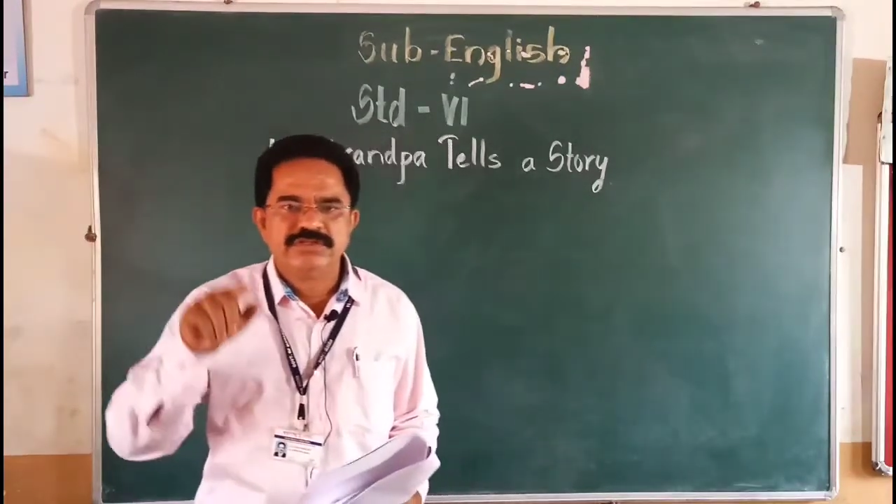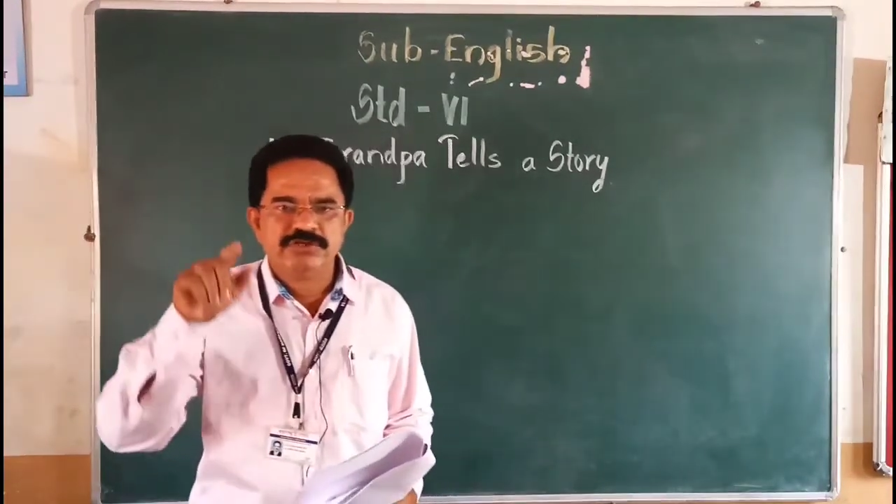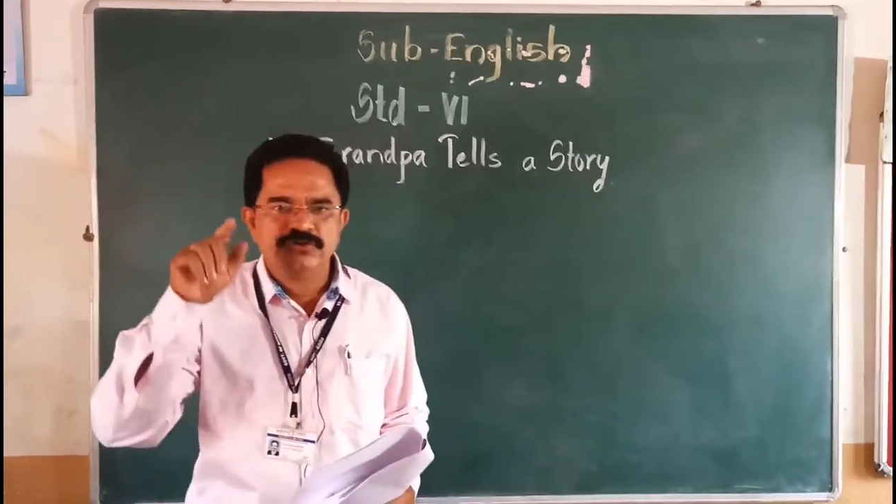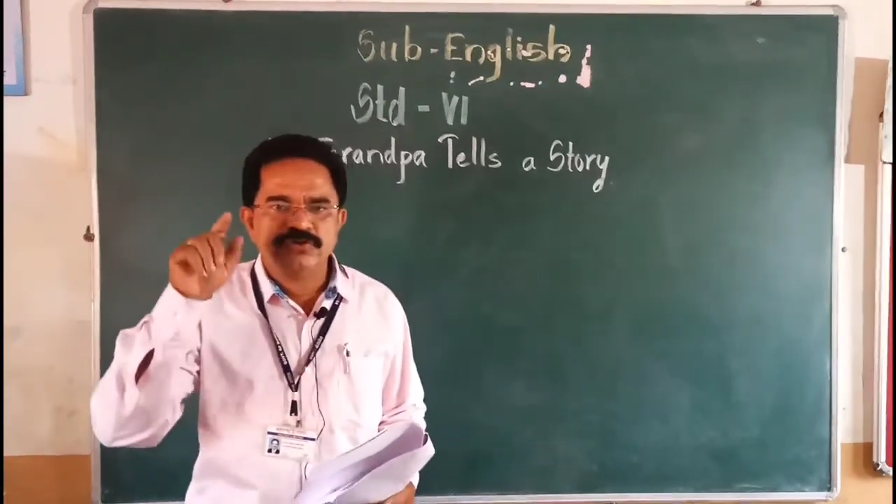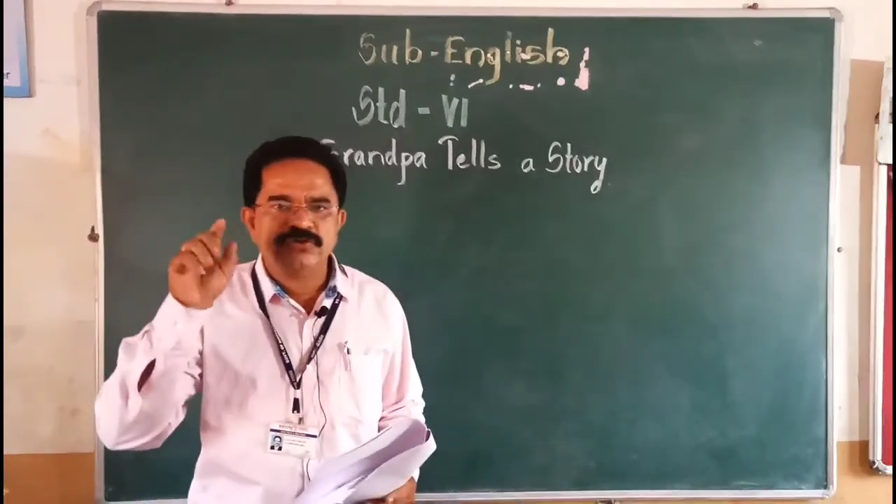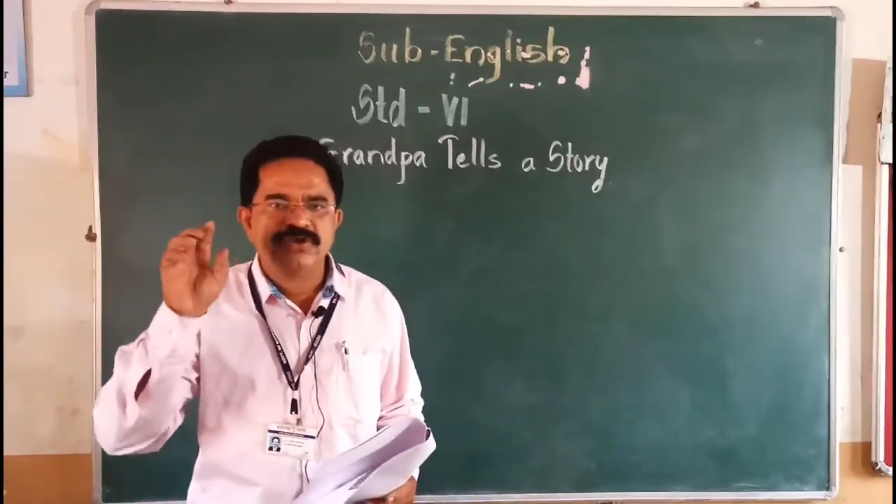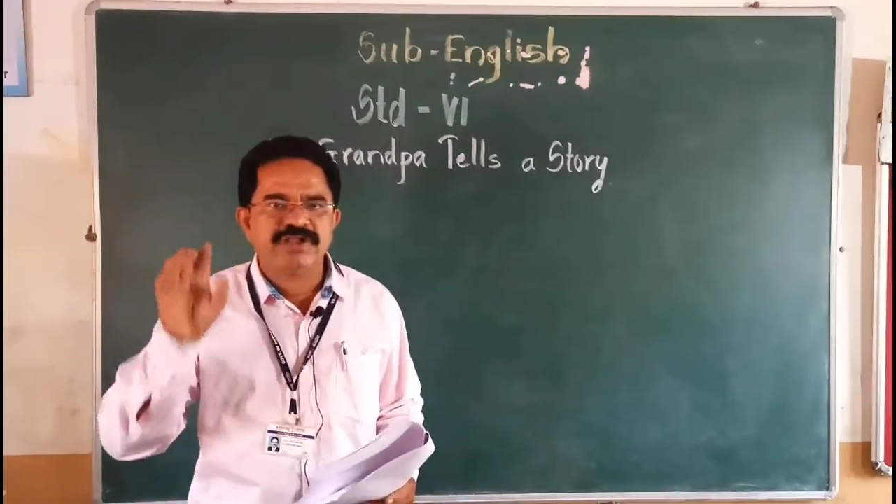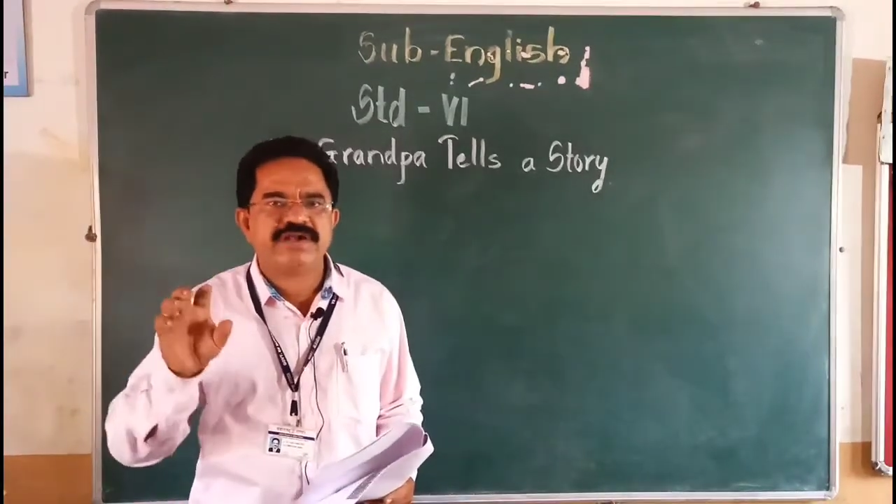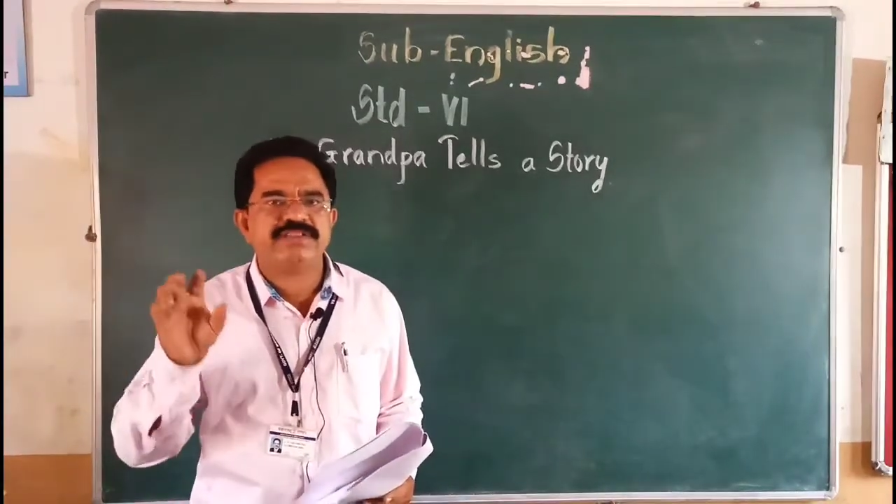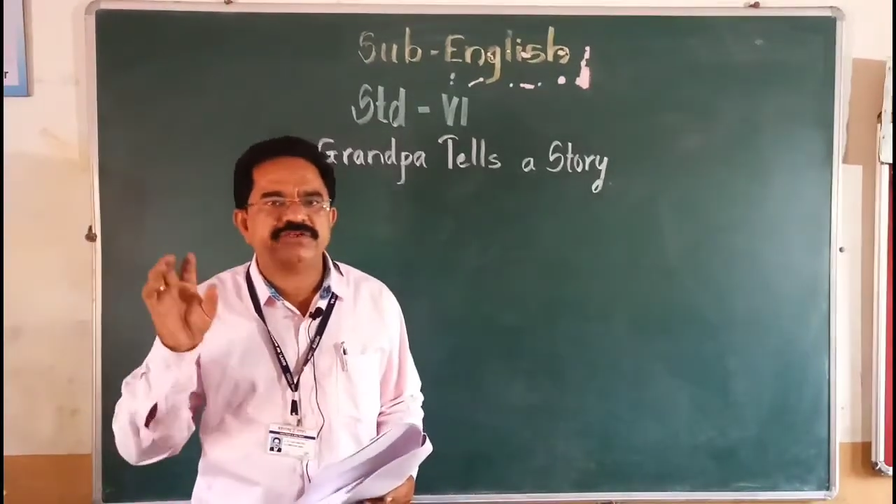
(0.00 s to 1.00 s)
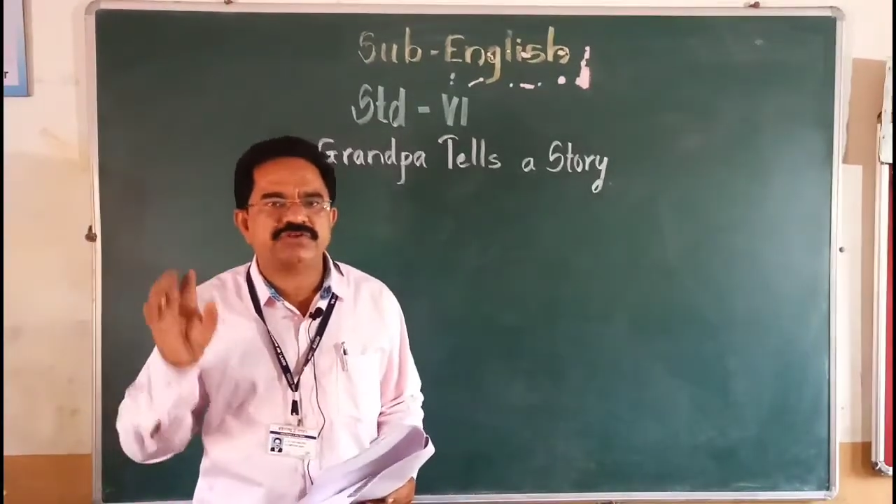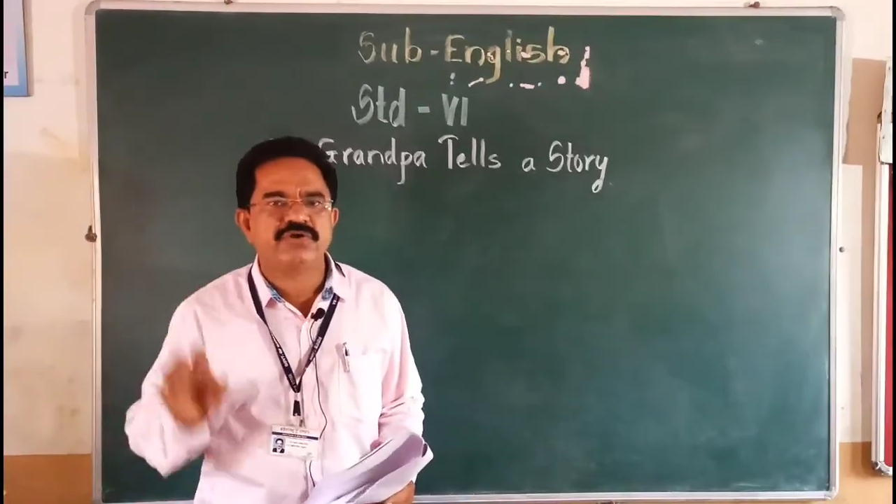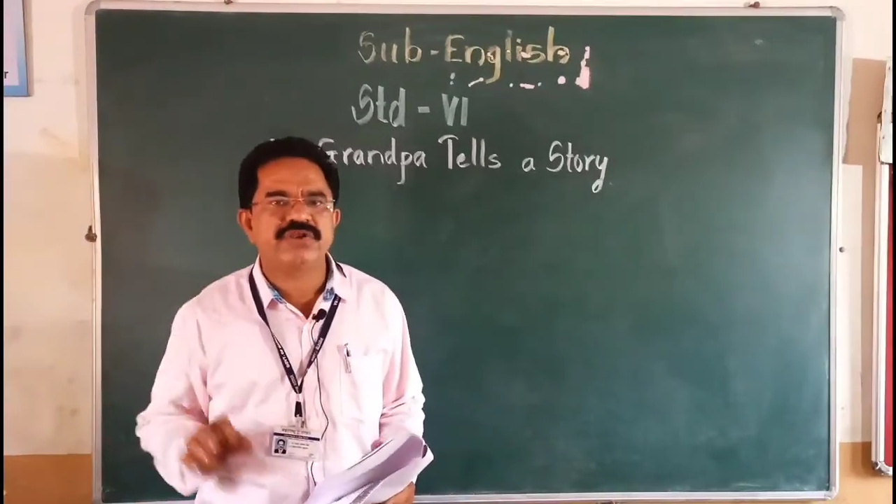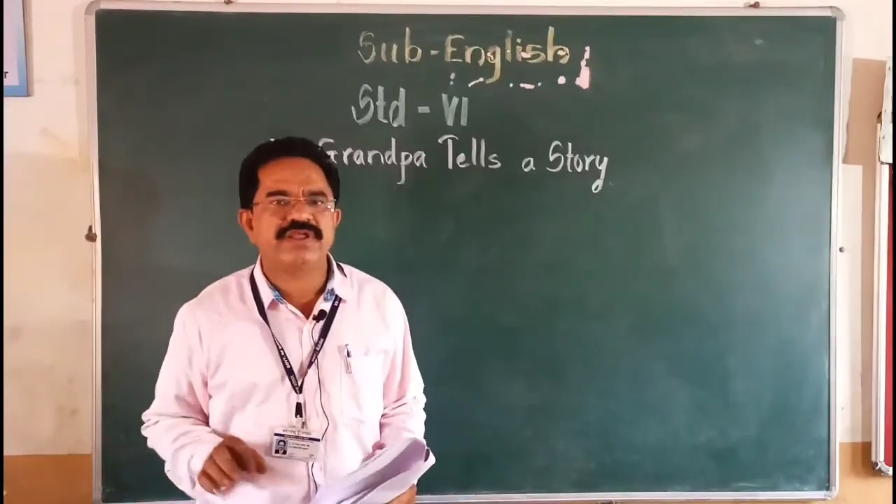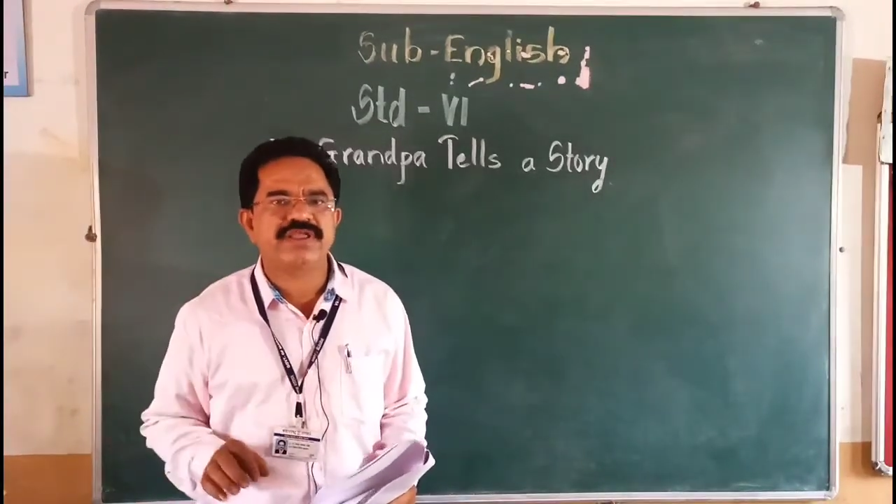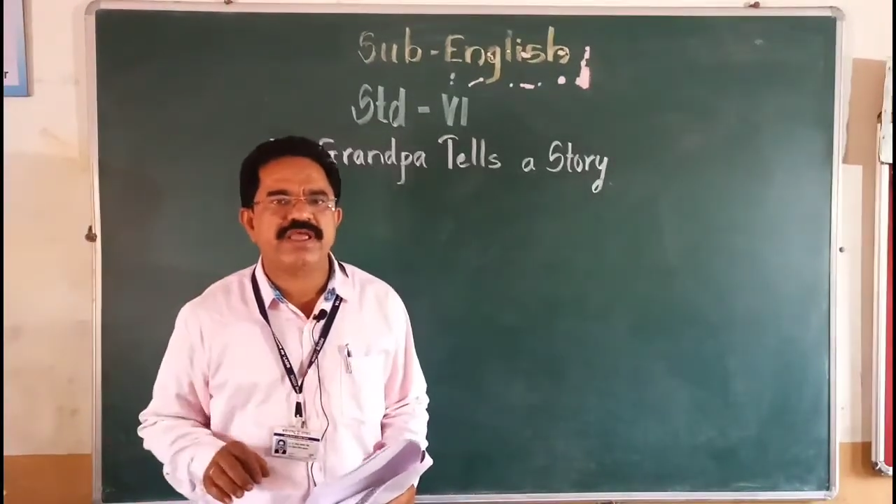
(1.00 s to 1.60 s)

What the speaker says: You read the story